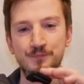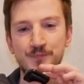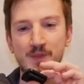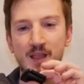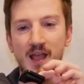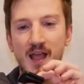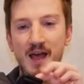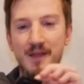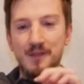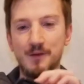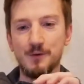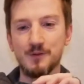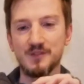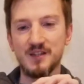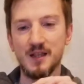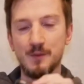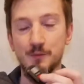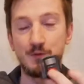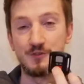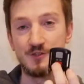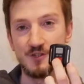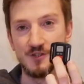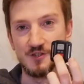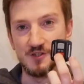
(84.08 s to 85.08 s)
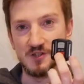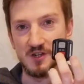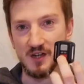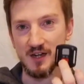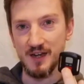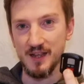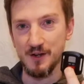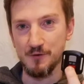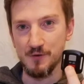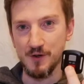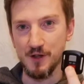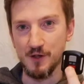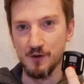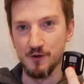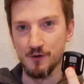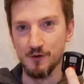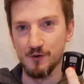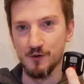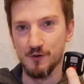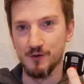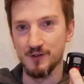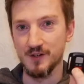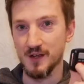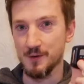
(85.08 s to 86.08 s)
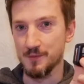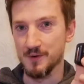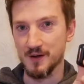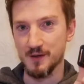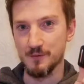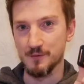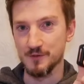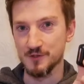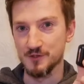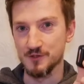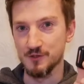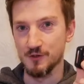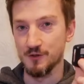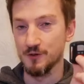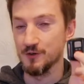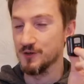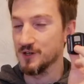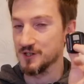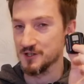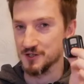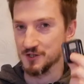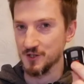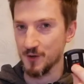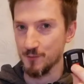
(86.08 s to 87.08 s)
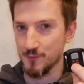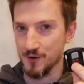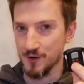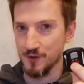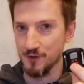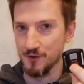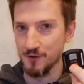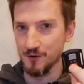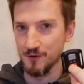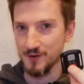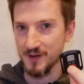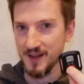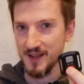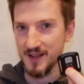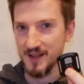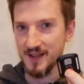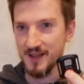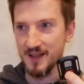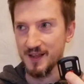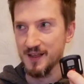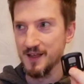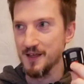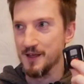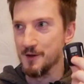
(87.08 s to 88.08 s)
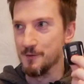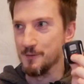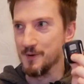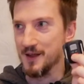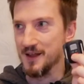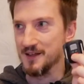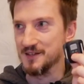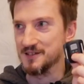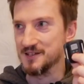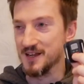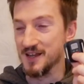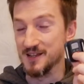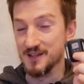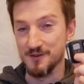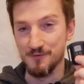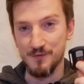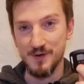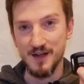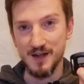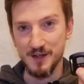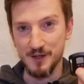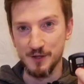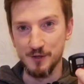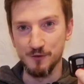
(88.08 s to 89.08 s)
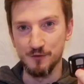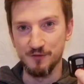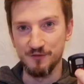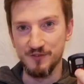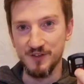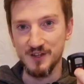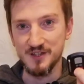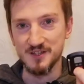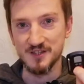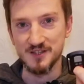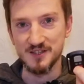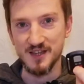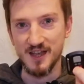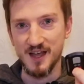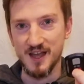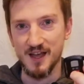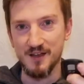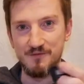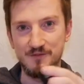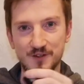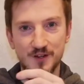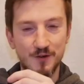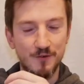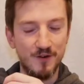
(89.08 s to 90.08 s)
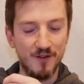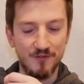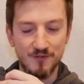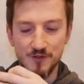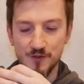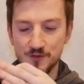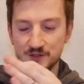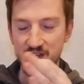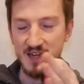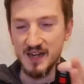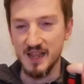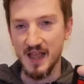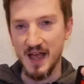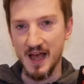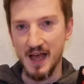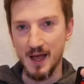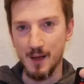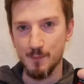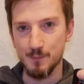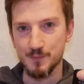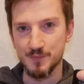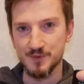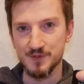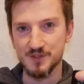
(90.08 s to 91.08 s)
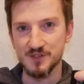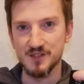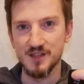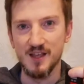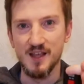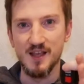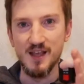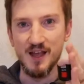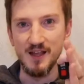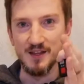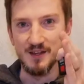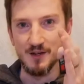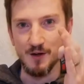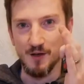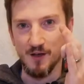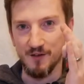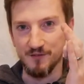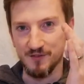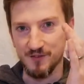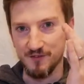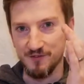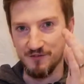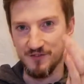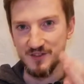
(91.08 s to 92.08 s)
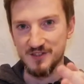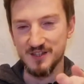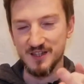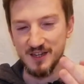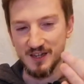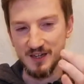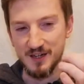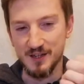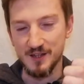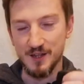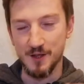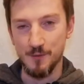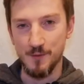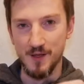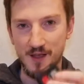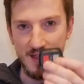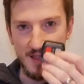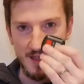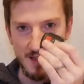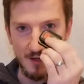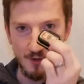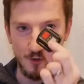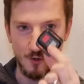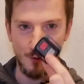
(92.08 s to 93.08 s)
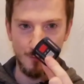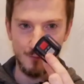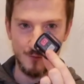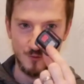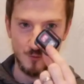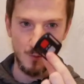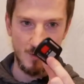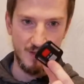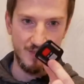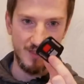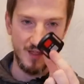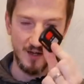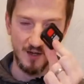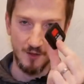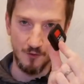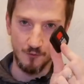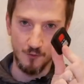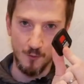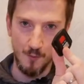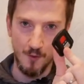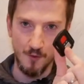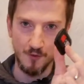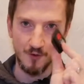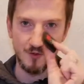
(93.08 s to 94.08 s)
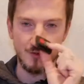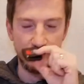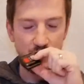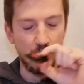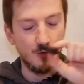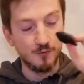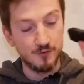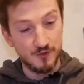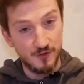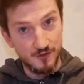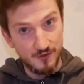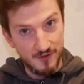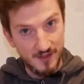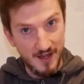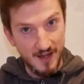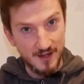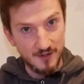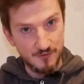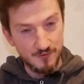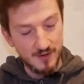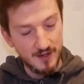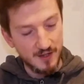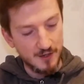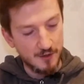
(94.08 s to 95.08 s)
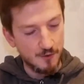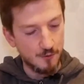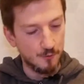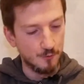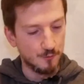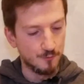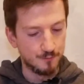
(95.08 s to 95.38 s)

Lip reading: and then I was able to just click record, and when I was done, stop recording, which is a really cool feature to have. You don't have to use any apps, and you don't have to physically do it. It comes with a little remote control, so that is really cool.